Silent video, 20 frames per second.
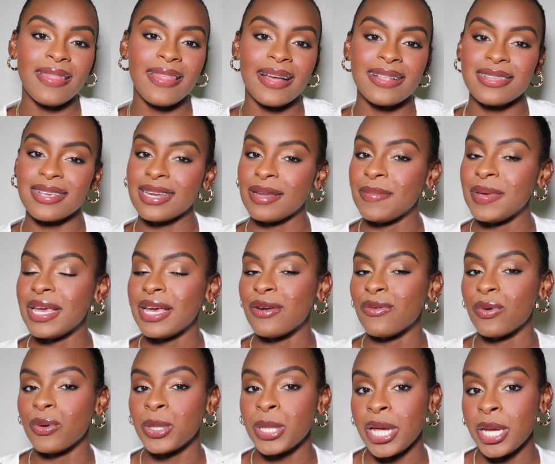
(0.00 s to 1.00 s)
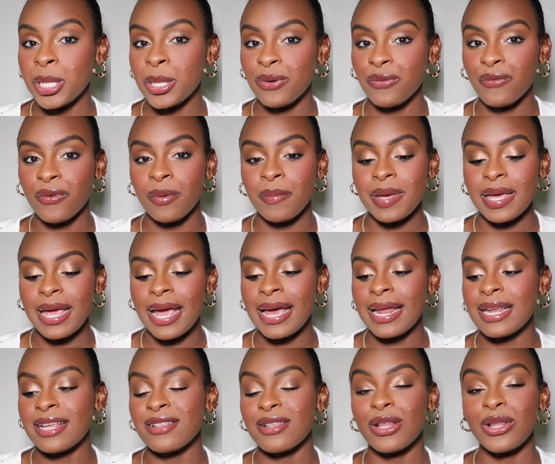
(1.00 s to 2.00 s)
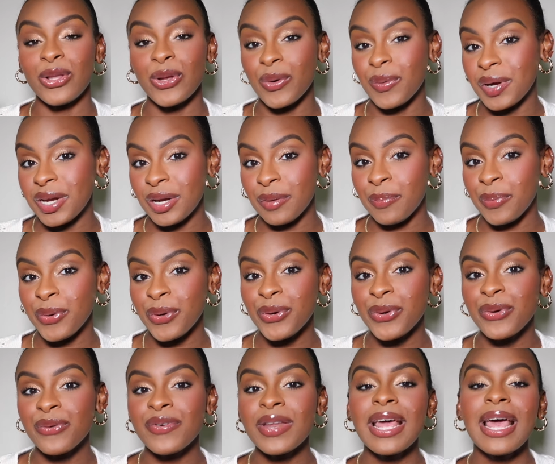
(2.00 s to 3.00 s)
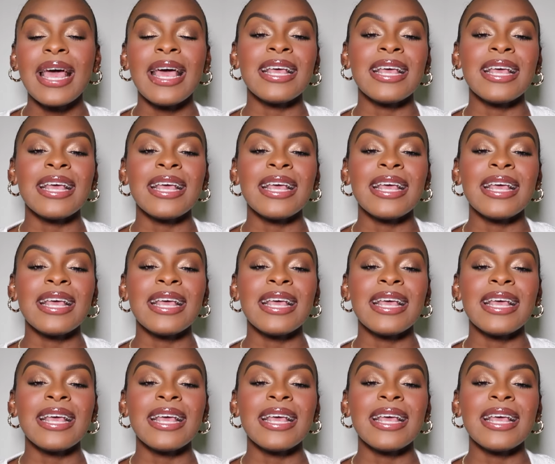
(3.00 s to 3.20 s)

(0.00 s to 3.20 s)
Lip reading: that's going to be in rotation for me and is Lawreen approved.